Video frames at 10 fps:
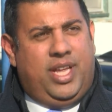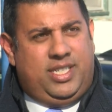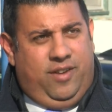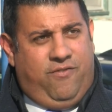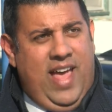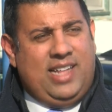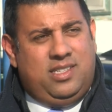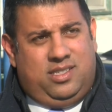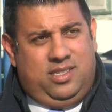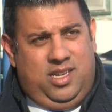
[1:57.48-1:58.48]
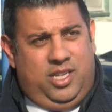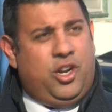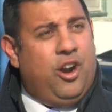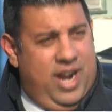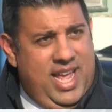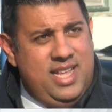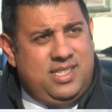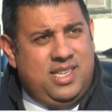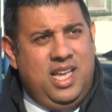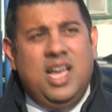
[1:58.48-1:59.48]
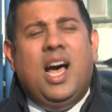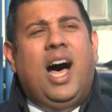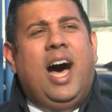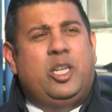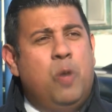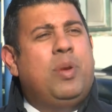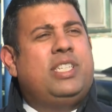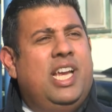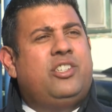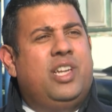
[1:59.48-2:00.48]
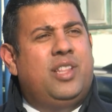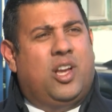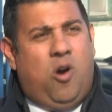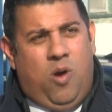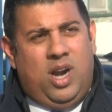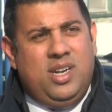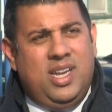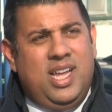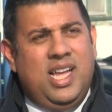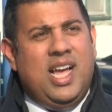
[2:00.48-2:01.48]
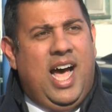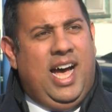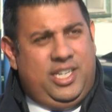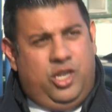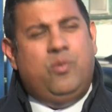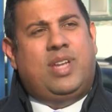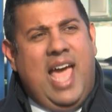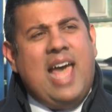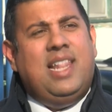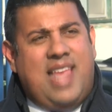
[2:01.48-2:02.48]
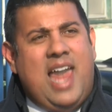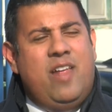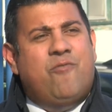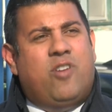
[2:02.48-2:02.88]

the defense attorneys uh, to petition the court Uh, to get that